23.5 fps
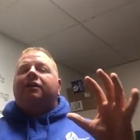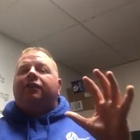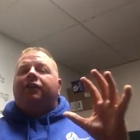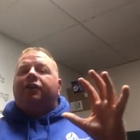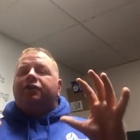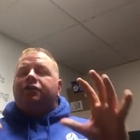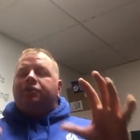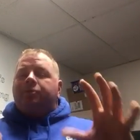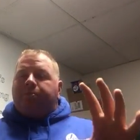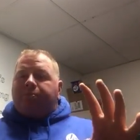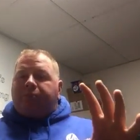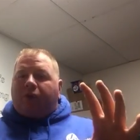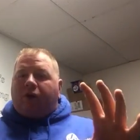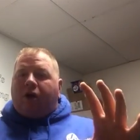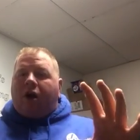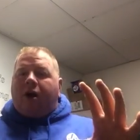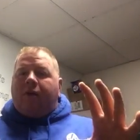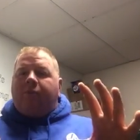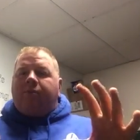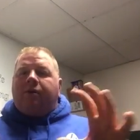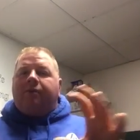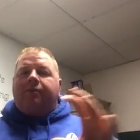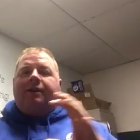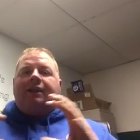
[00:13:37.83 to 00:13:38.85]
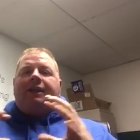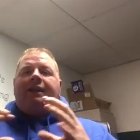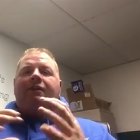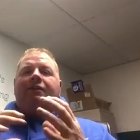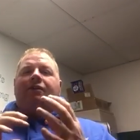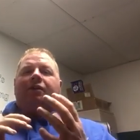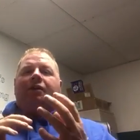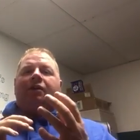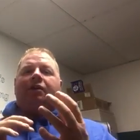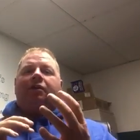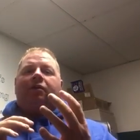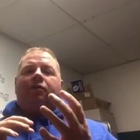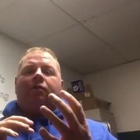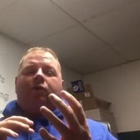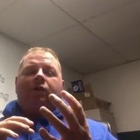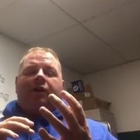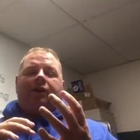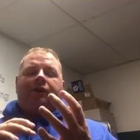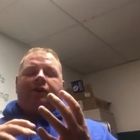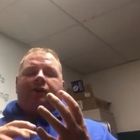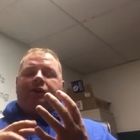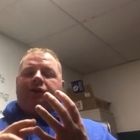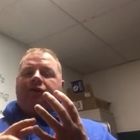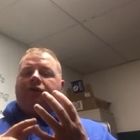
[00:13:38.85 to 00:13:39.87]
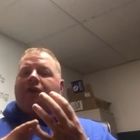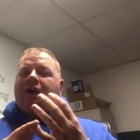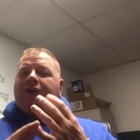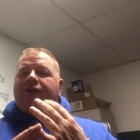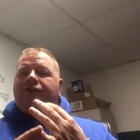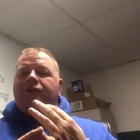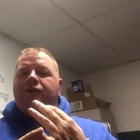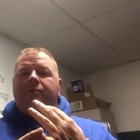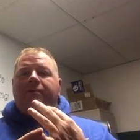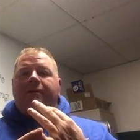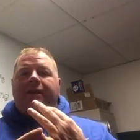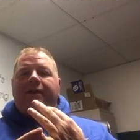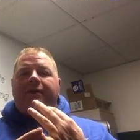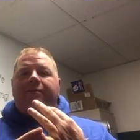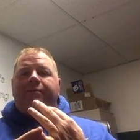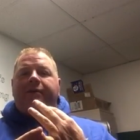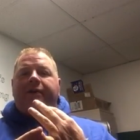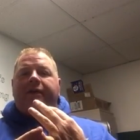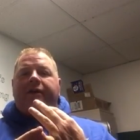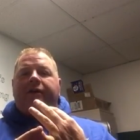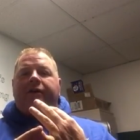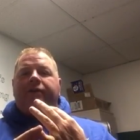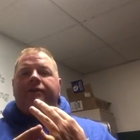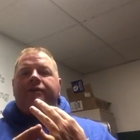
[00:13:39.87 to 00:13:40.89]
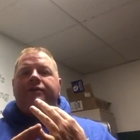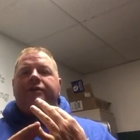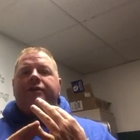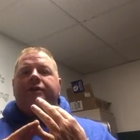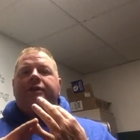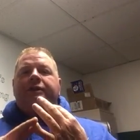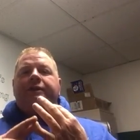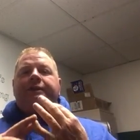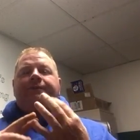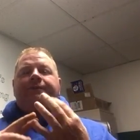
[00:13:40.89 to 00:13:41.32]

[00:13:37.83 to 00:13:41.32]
There's a problem either with you've got too many bills